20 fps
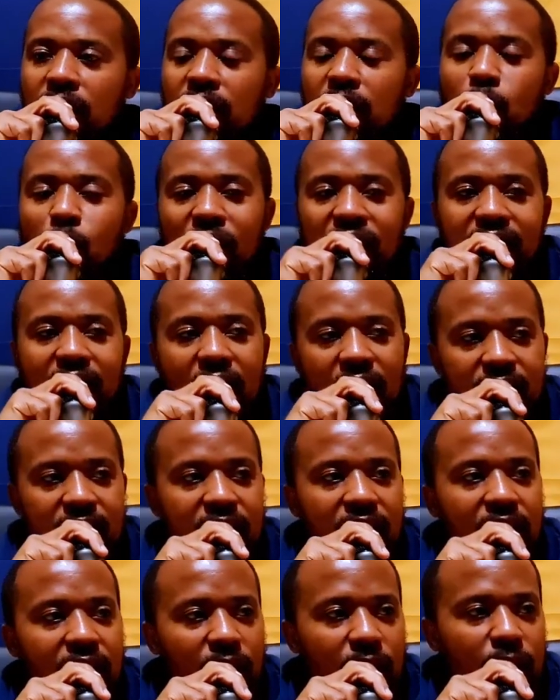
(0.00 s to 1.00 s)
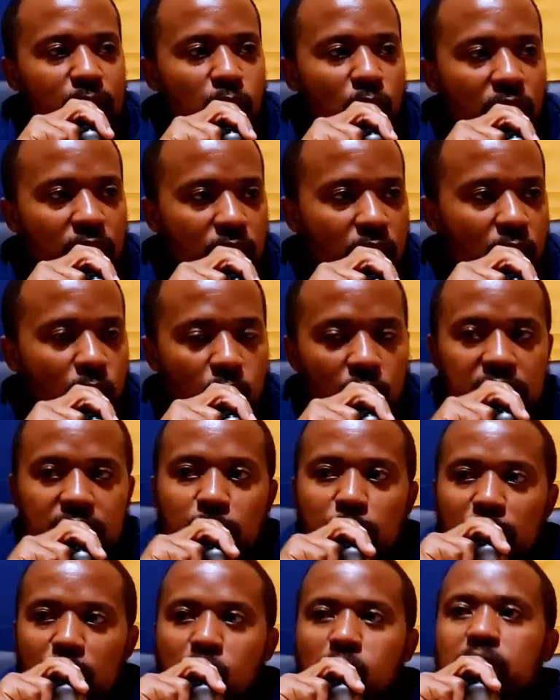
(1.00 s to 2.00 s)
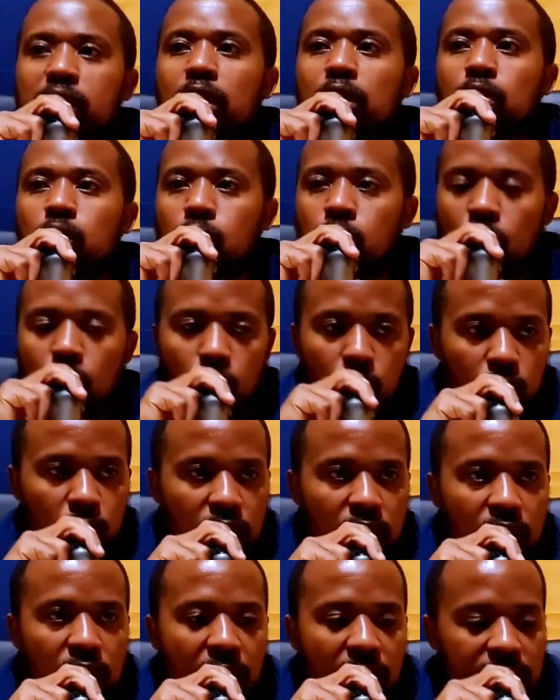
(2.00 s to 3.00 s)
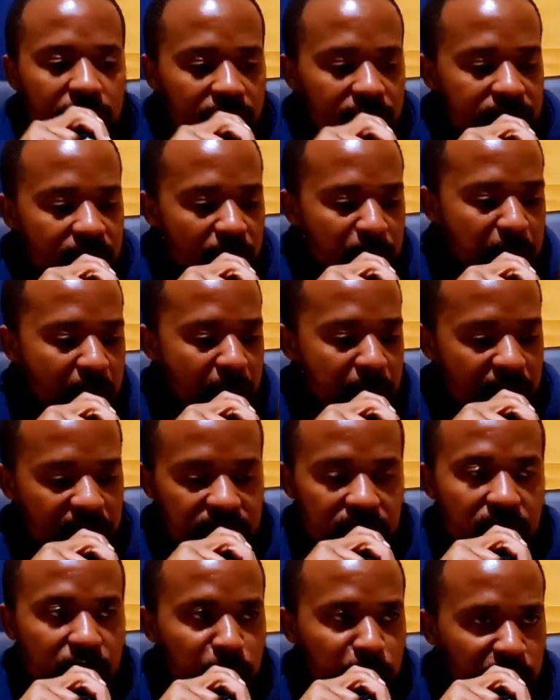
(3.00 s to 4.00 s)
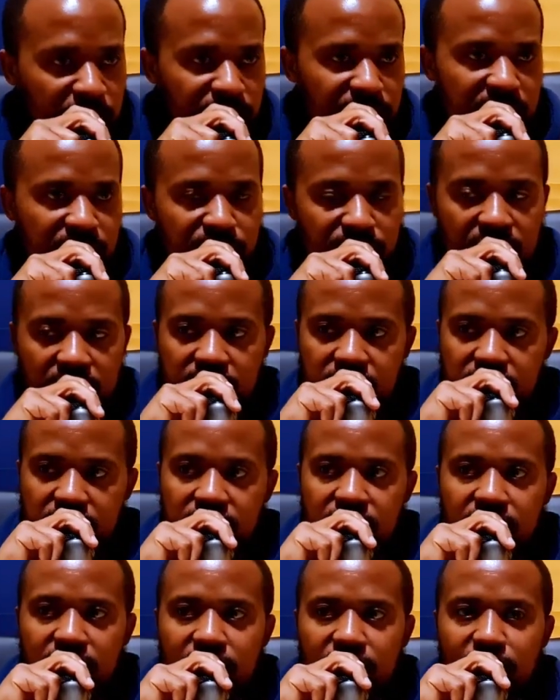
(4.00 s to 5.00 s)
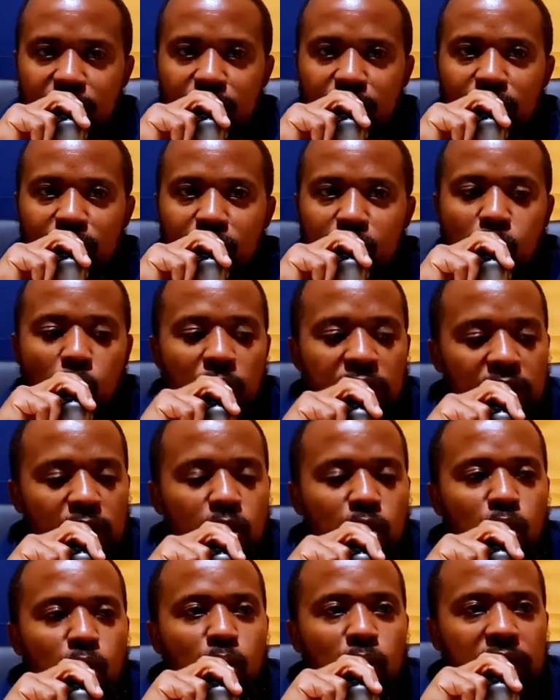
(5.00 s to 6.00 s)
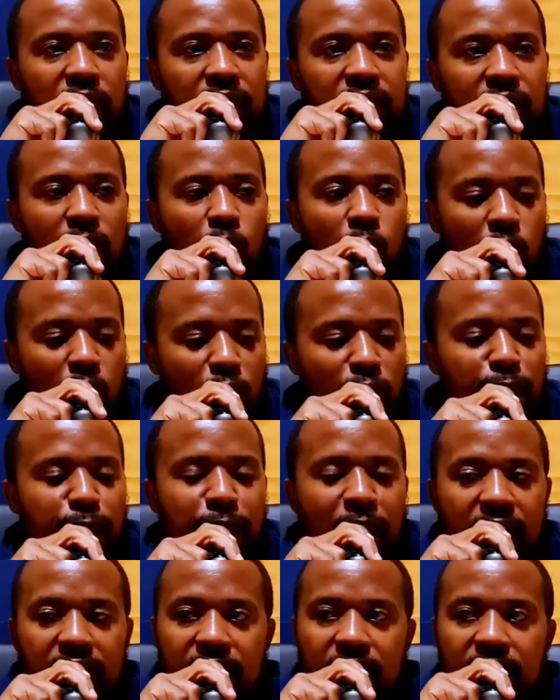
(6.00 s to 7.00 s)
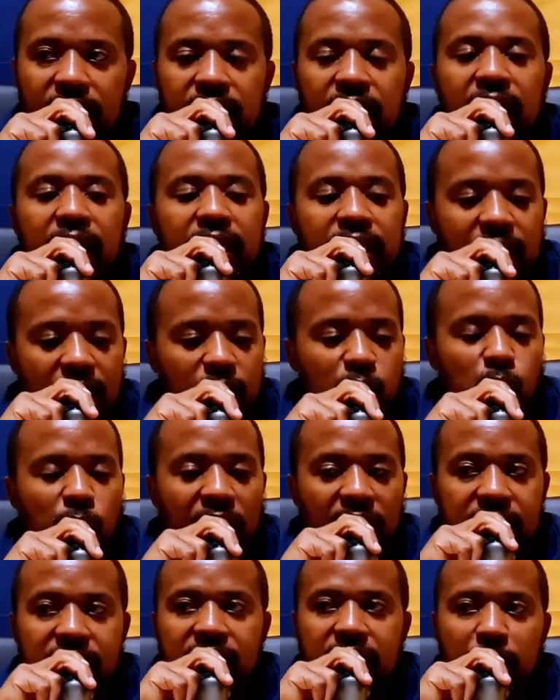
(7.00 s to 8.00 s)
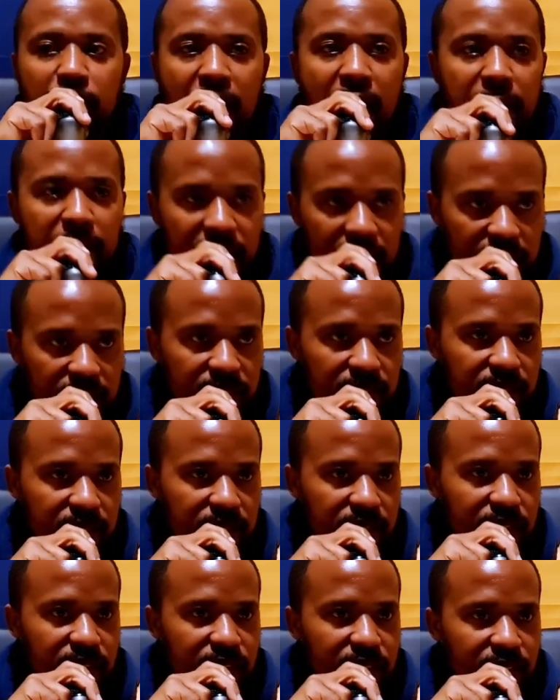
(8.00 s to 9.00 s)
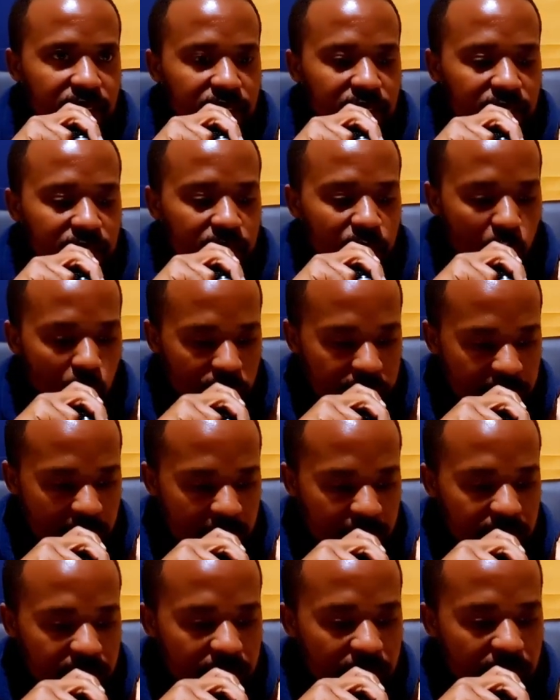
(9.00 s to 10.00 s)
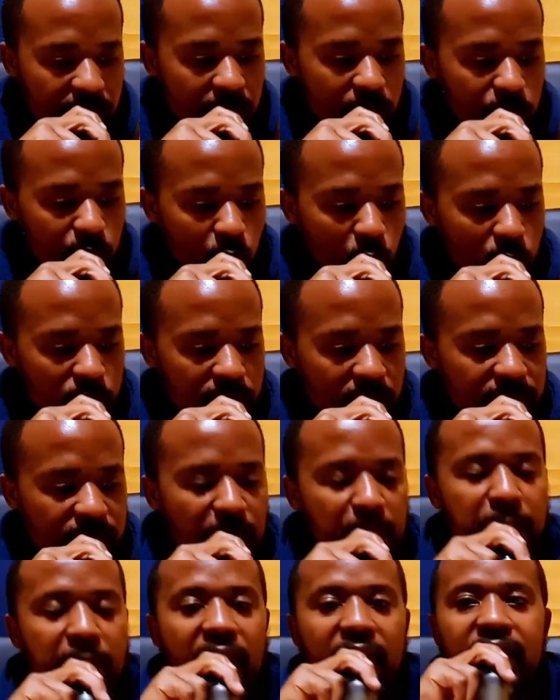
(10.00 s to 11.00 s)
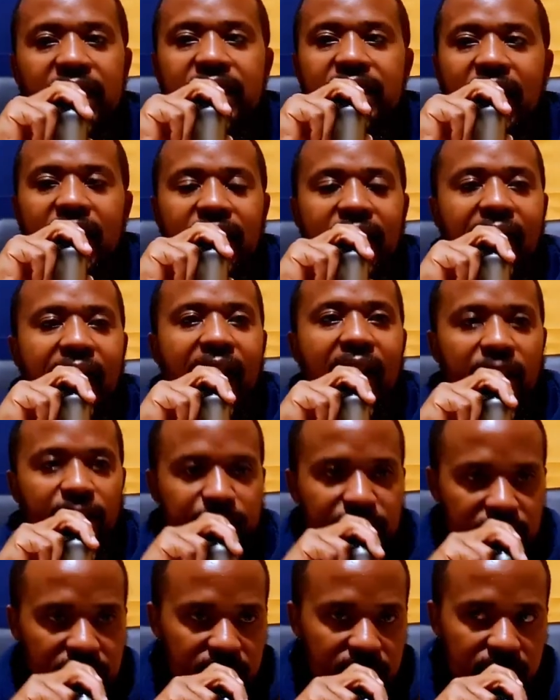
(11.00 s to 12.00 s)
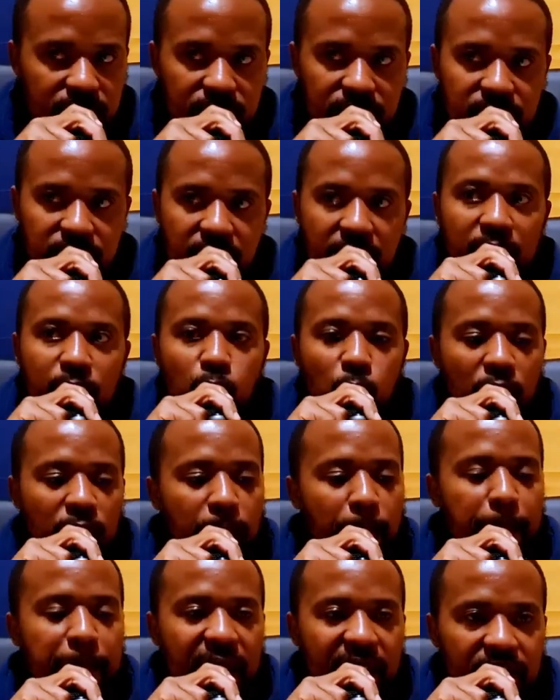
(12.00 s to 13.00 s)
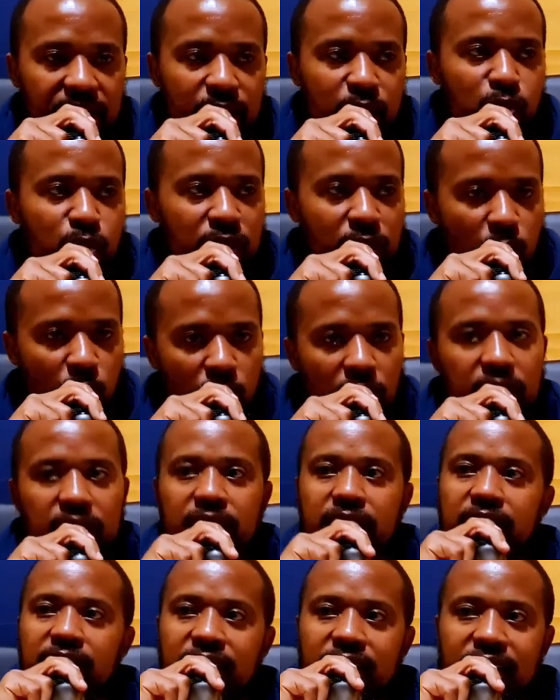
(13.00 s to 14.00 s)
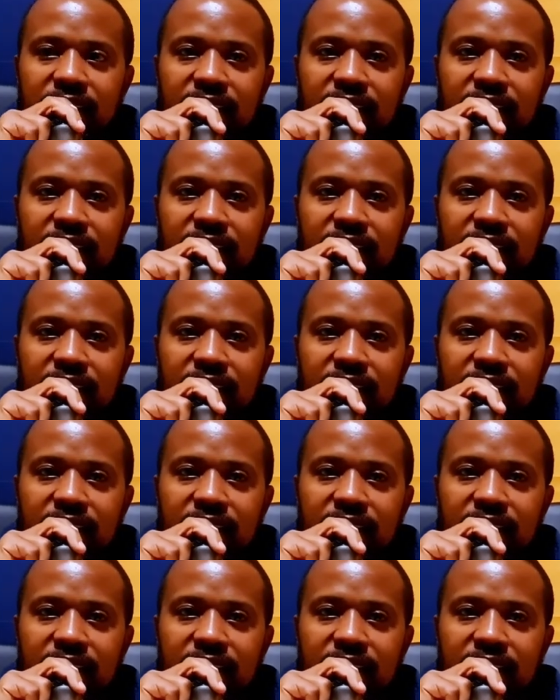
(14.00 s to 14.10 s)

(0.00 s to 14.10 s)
He was asking a rhetorical question because he knew. I give the murmured in the previous verse. So he knew that they got offended, that's hence the murmuring. Okay? And those are the many that left and went back into the world.